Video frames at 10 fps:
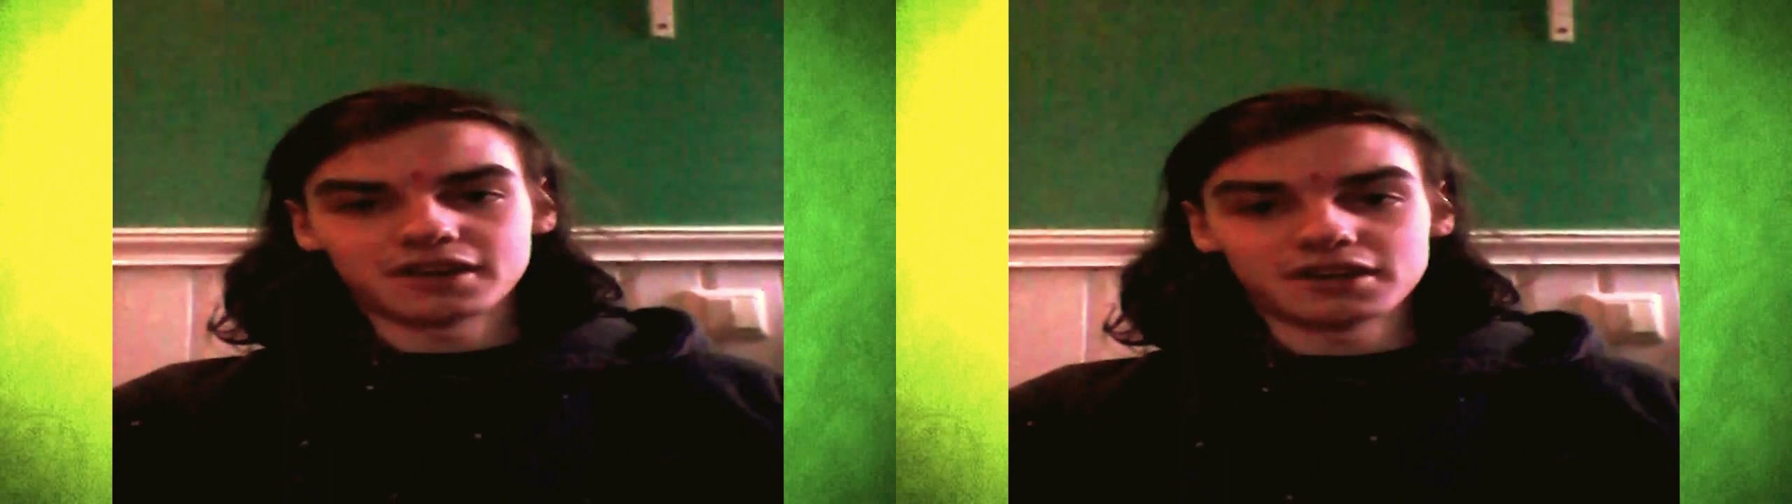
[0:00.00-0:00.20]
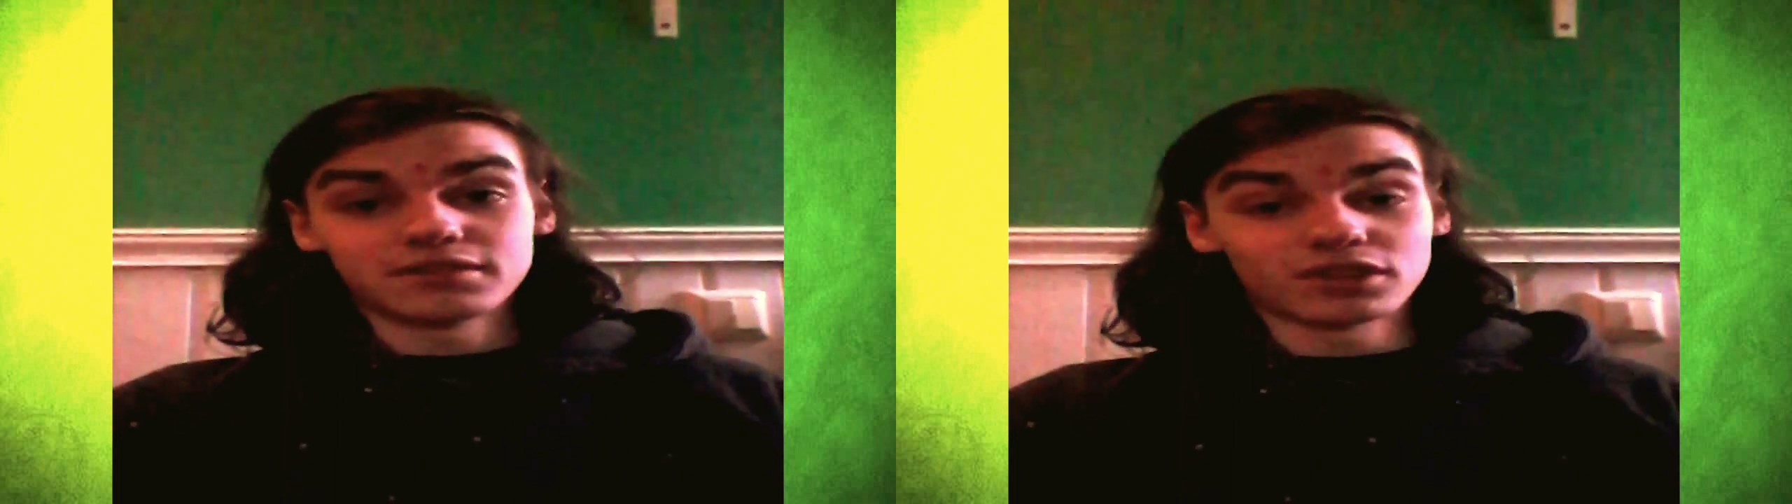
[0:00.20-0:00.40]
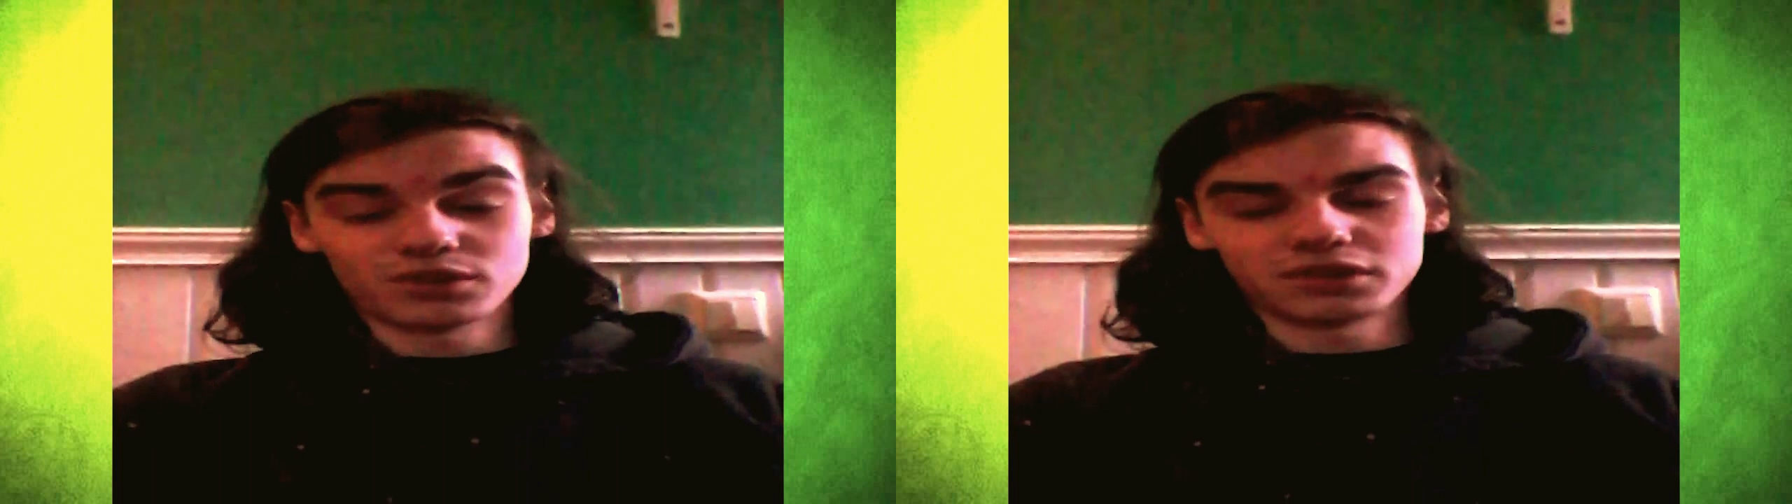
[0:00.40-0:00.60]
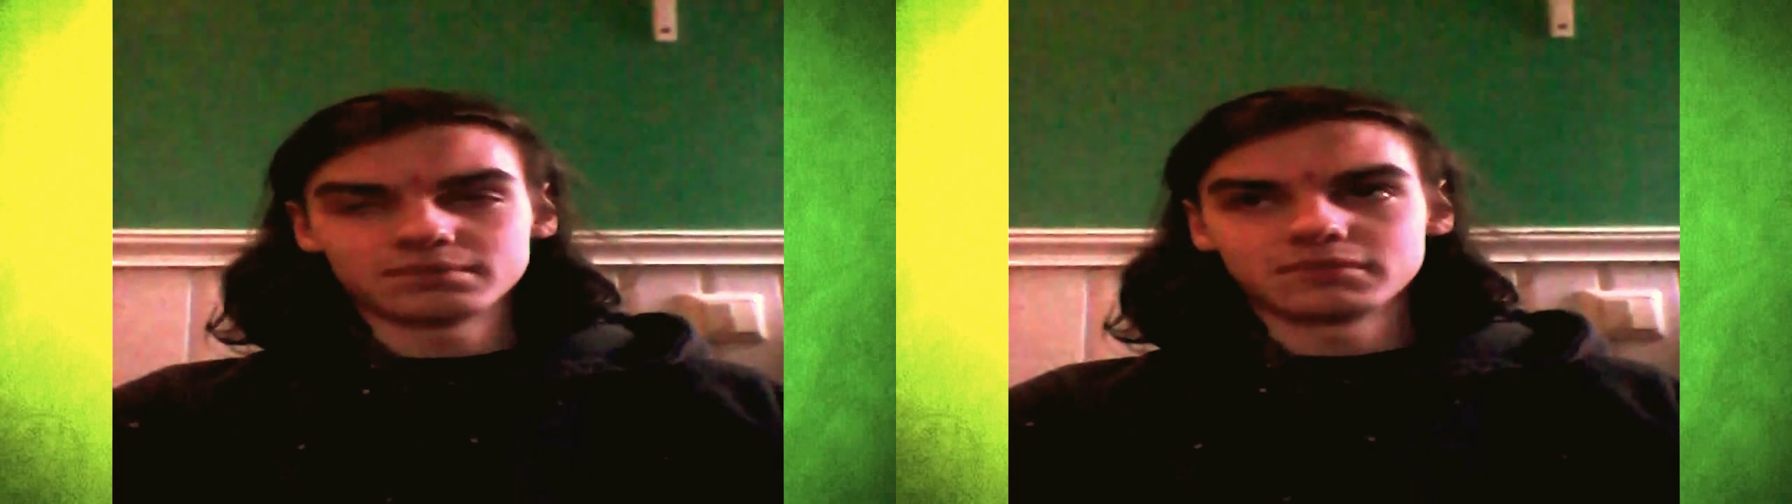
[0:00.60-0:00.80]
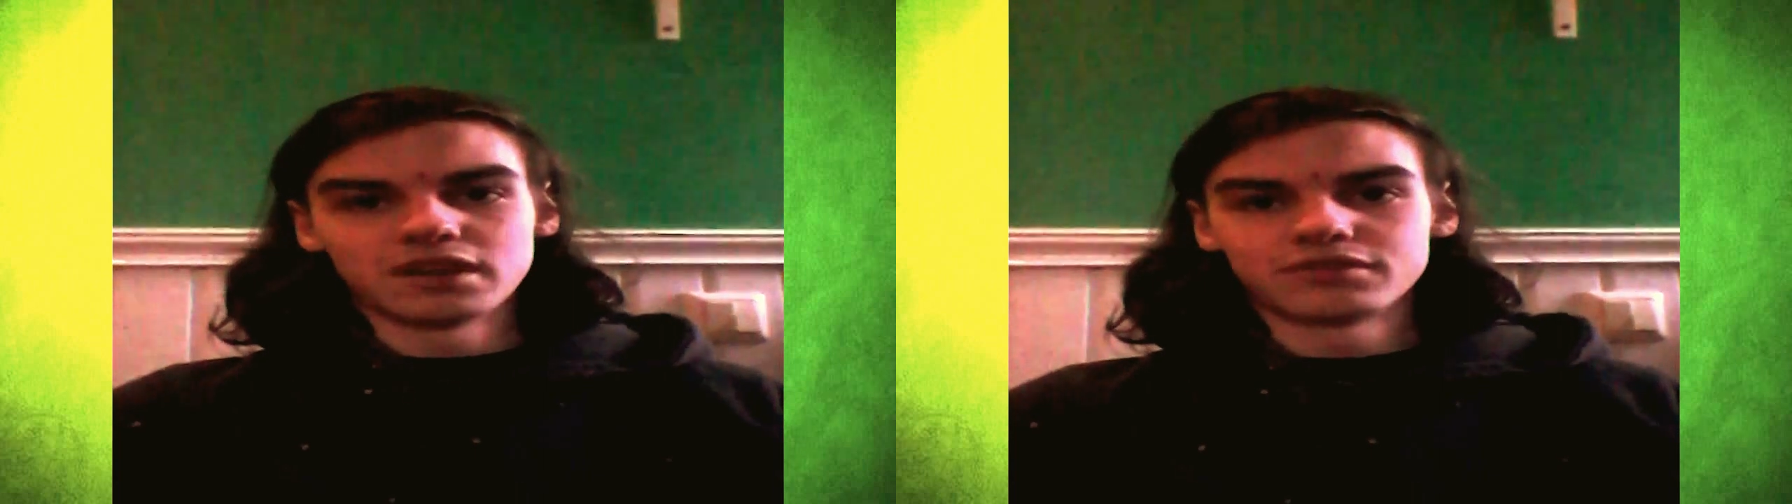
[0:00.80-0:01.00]
even though I
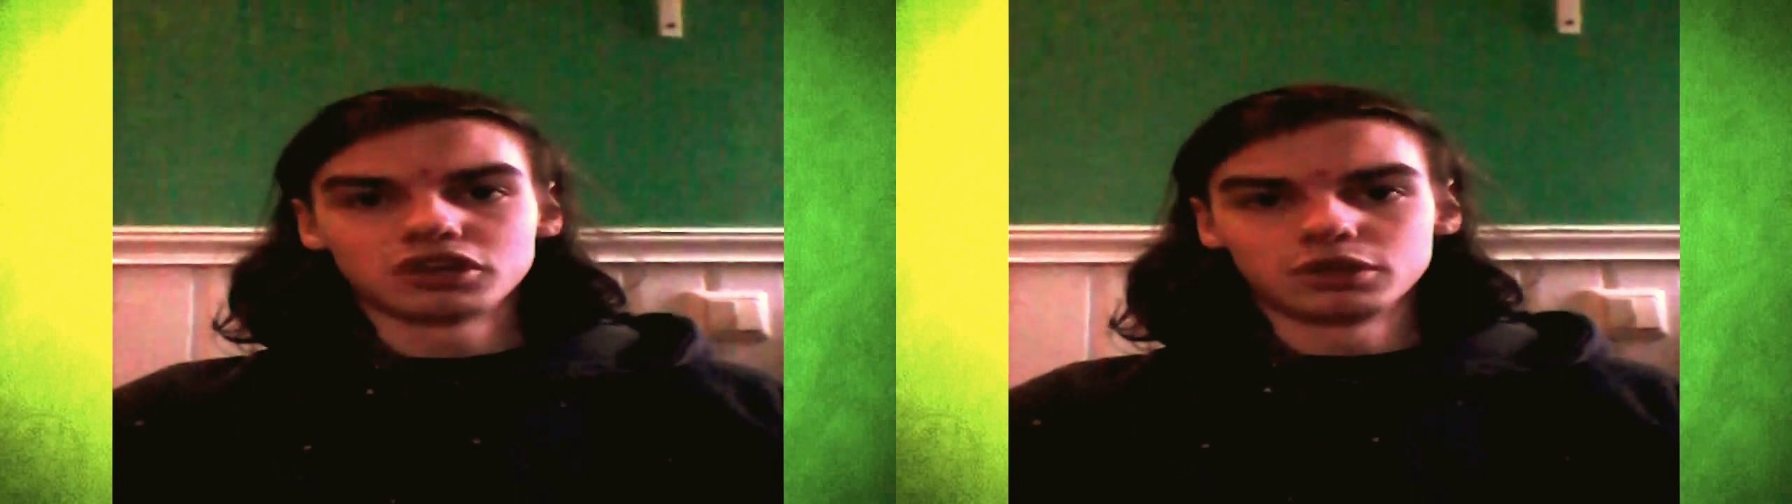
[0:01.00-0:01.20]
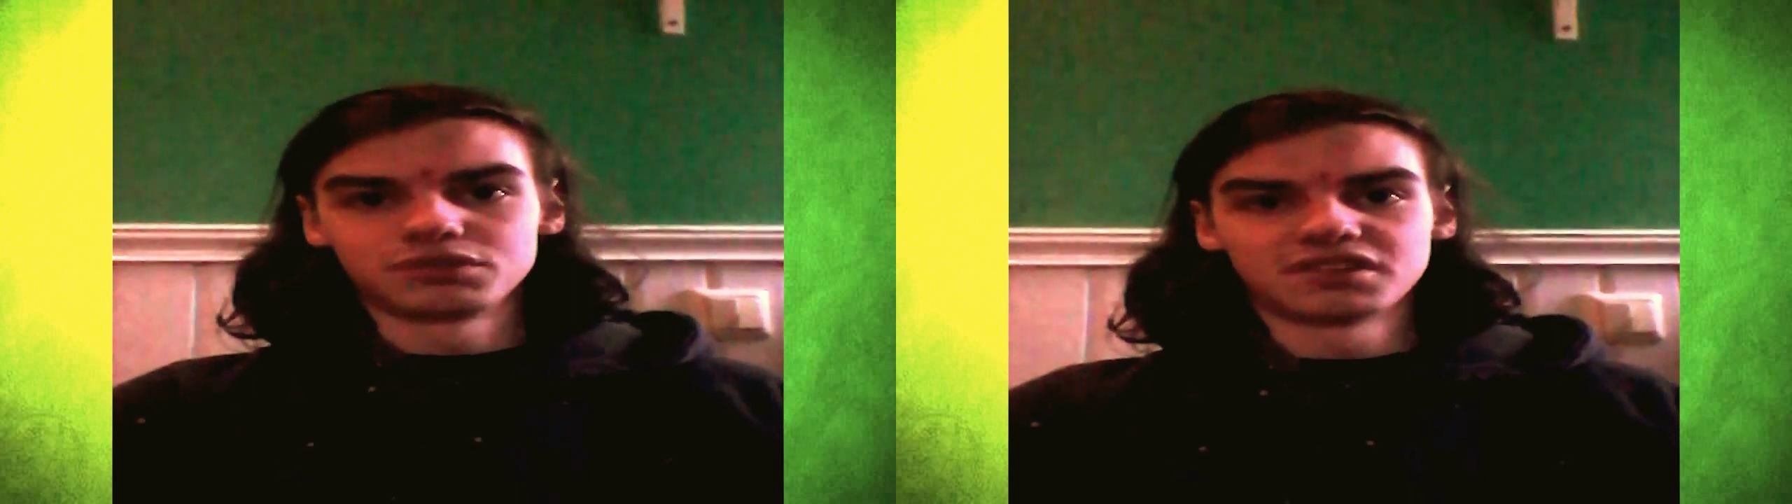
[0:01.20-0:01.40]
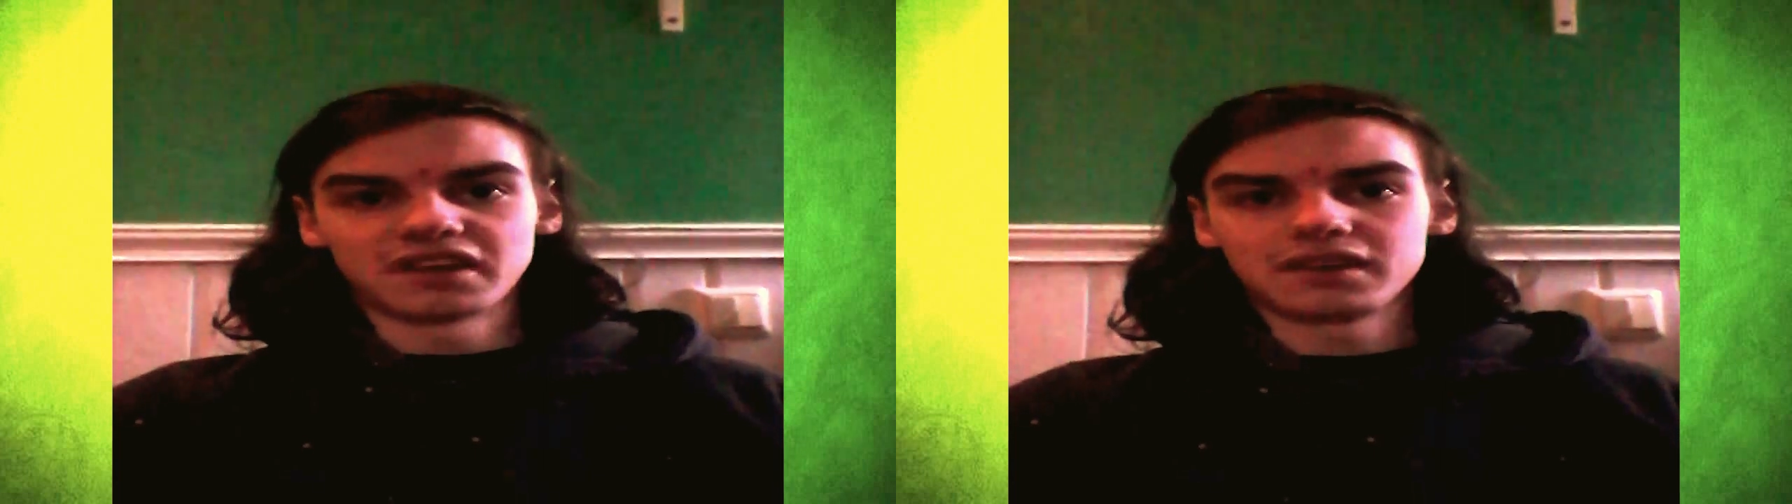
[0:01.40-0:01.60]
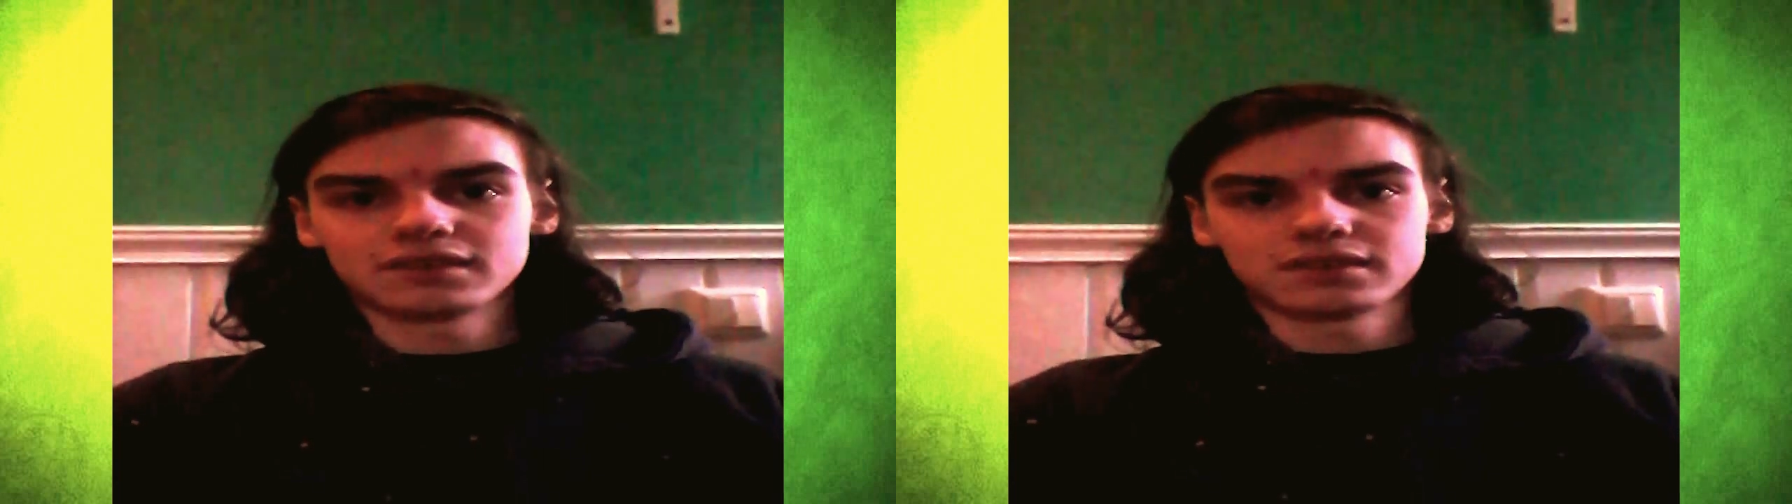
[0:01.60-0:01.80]
never use it